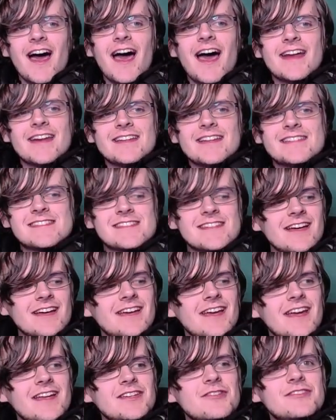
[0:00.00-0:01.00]
And it's
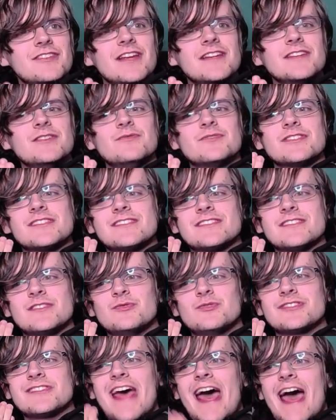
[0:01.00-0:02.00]
like, and you
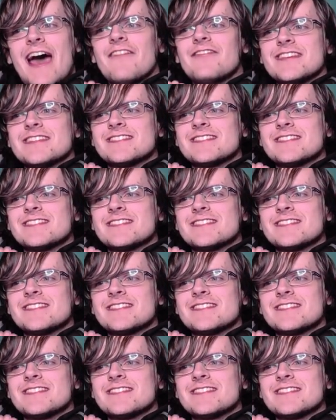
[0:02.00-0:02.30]
just have